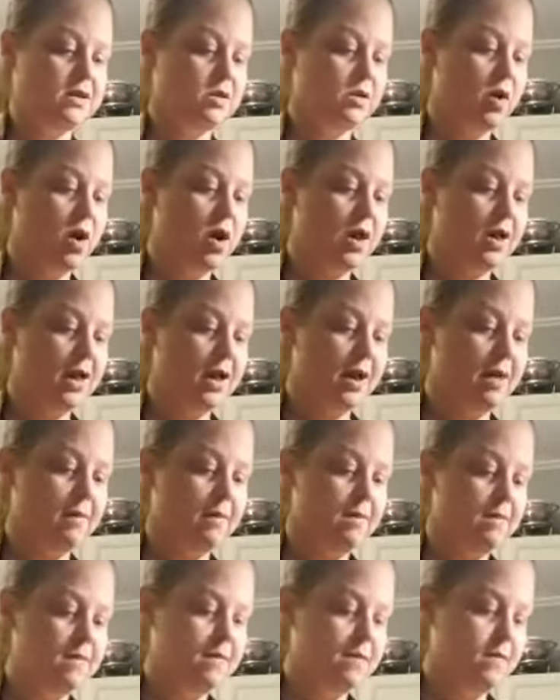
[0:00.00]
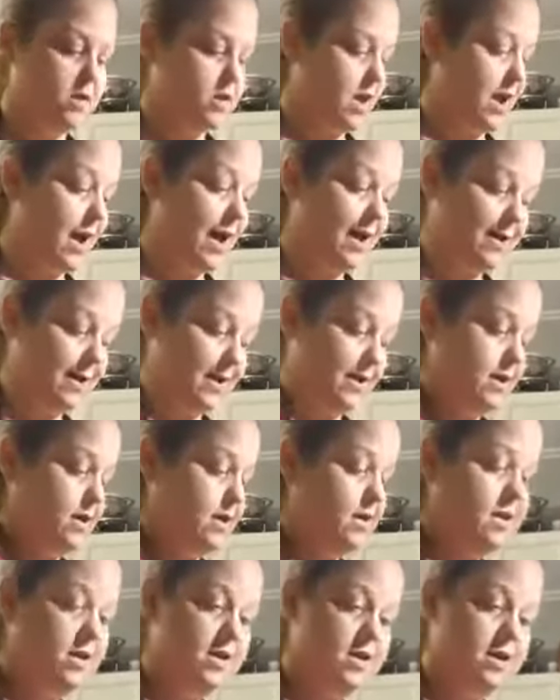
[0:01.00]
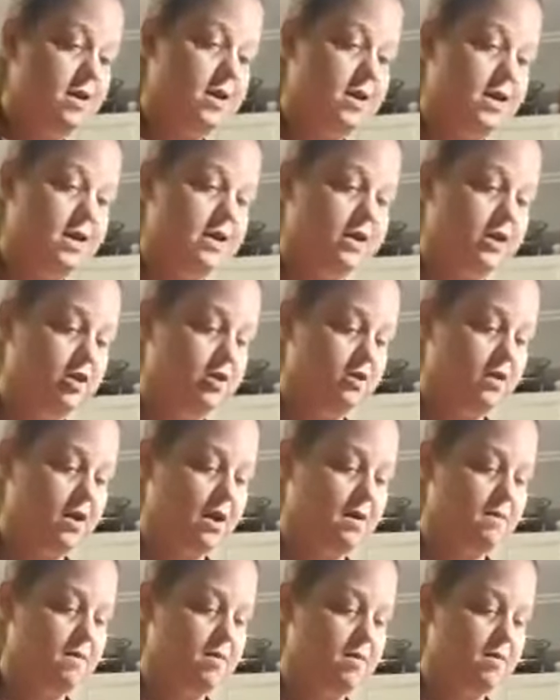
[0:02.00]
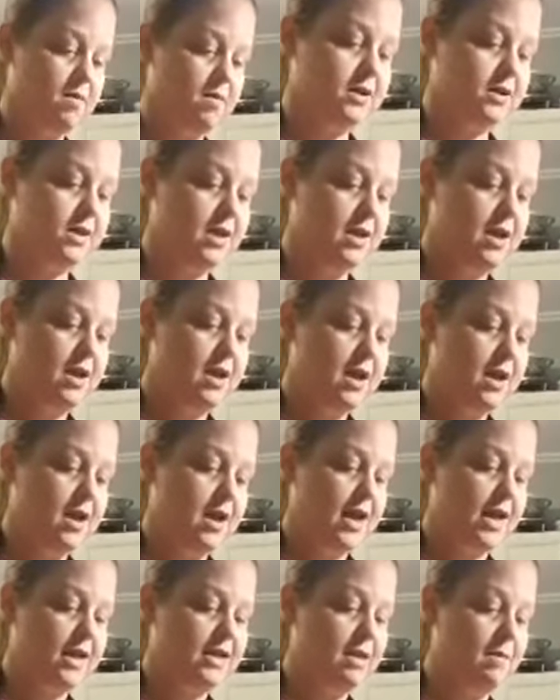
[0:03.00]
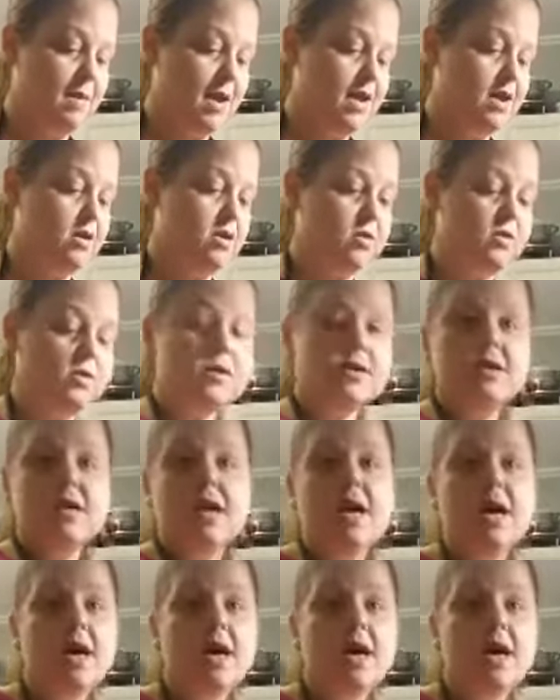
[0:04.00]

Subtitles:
So all I'm adding is cucumbers and tomatoes.